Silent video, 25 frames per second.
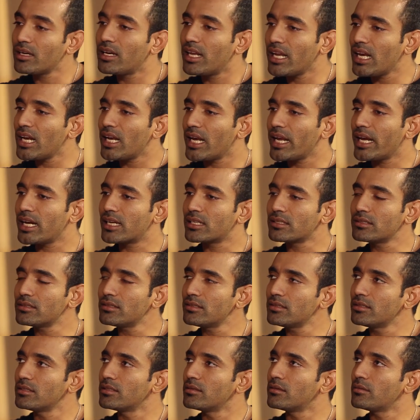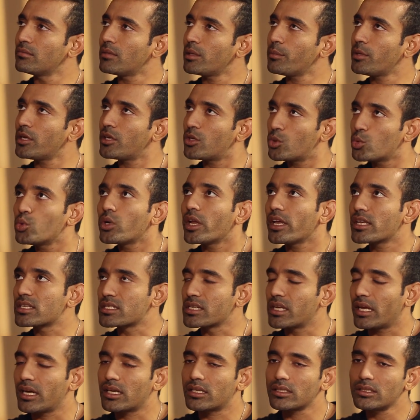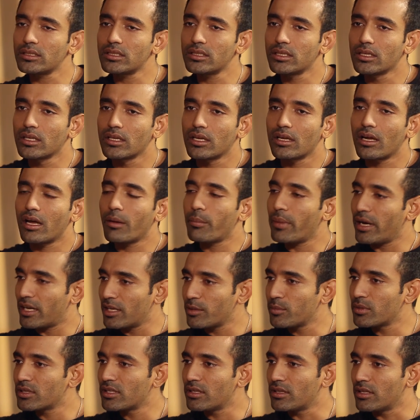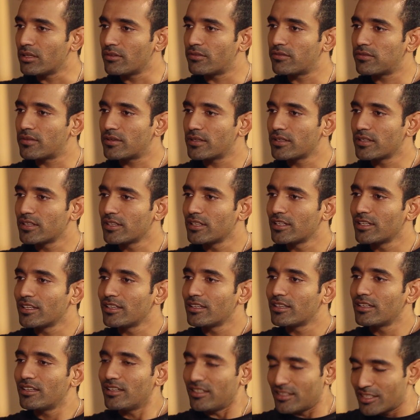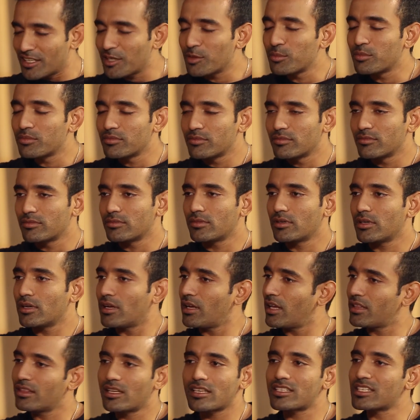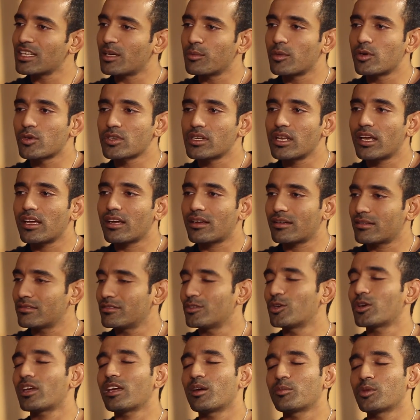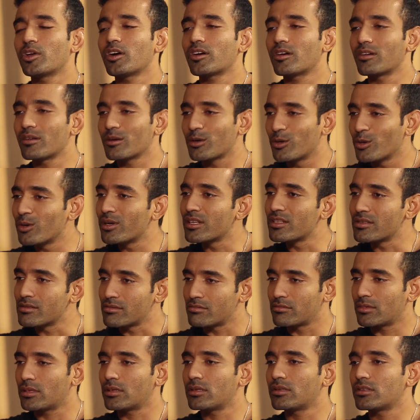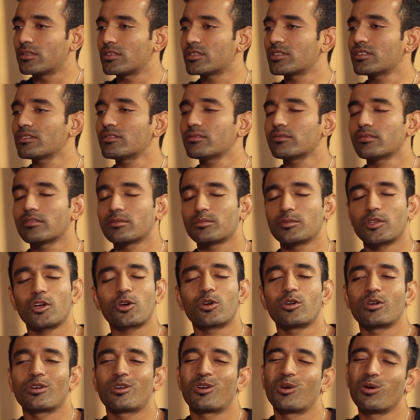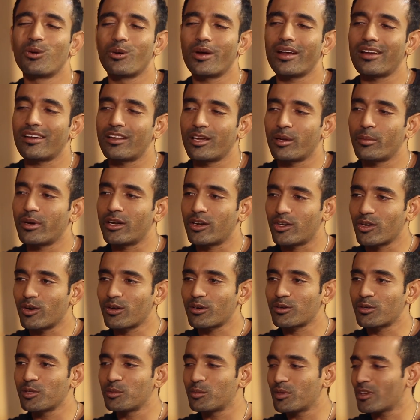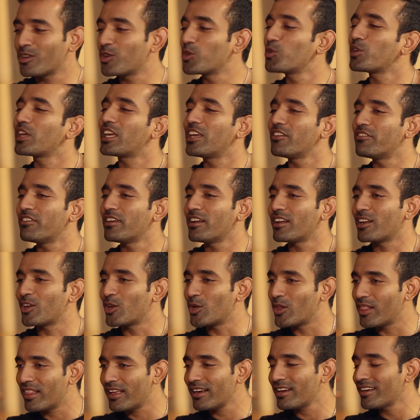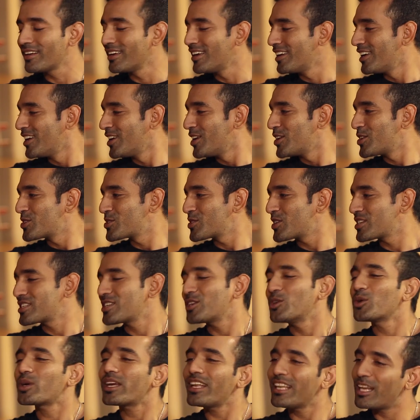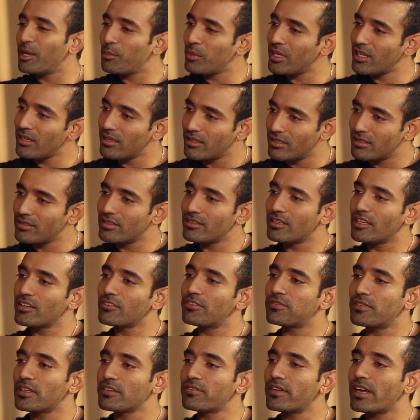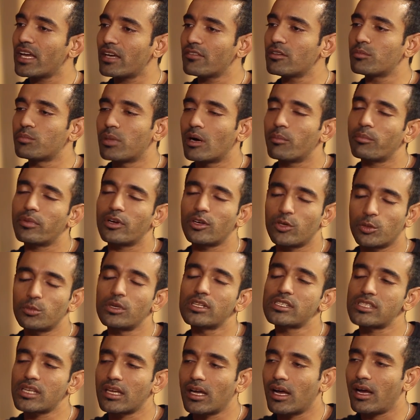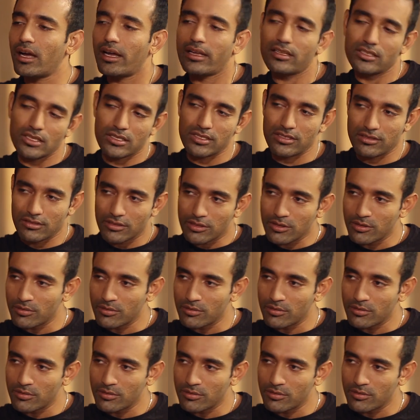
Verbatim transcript: a day later, maybe two days later, I met him in the lift. I said, and this time I was like, okay, I'm not going to go in, you know, the son, not going to go into him and talk to him, give in and all that. So I said, okay, let me, if, if I ever bump into him, I'll say hi and just,